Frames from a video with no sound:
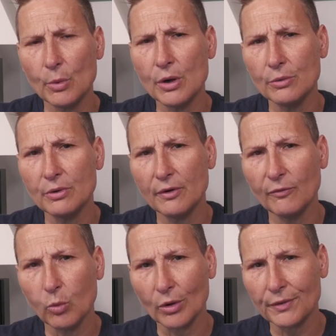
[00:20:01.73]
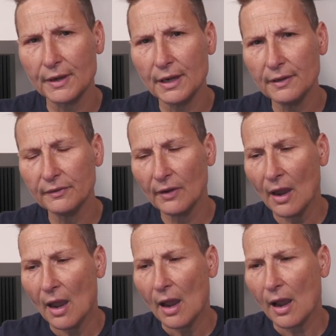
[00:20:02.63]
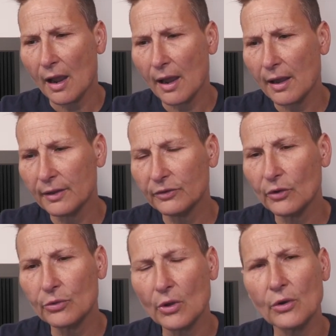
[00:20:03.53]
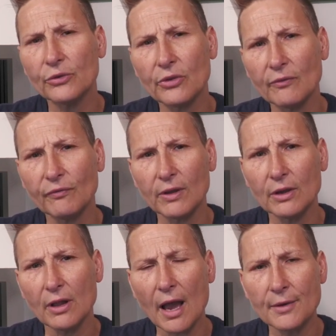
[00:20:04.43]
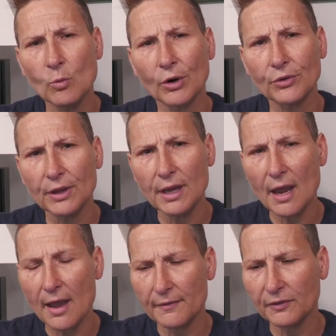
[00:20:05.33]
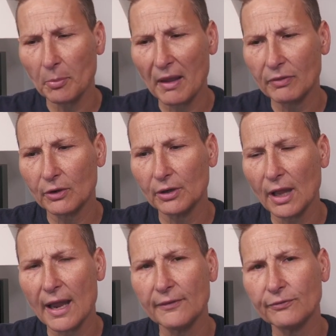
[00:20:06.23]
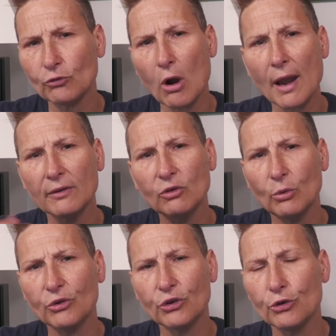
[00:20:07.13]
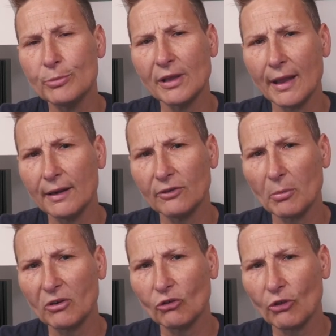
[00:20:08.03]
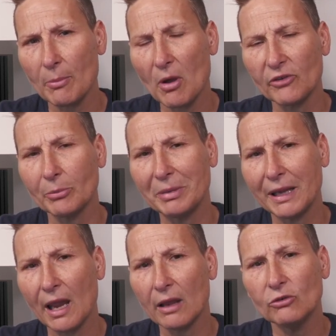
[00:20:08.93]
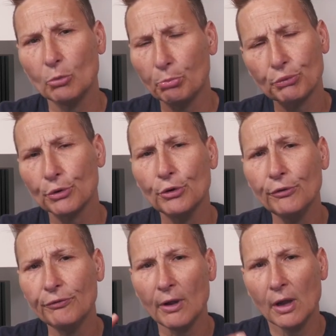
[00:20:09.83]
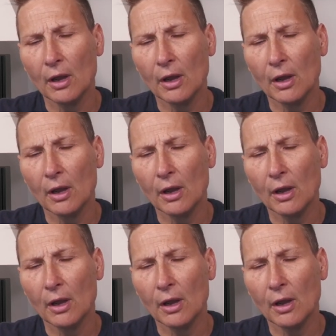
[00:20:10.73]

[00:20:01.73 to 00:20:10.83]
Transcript: wound of worthiness. Uh, so those that feel unworthy have spent their life trying to accumulate as much as they possibly can to prove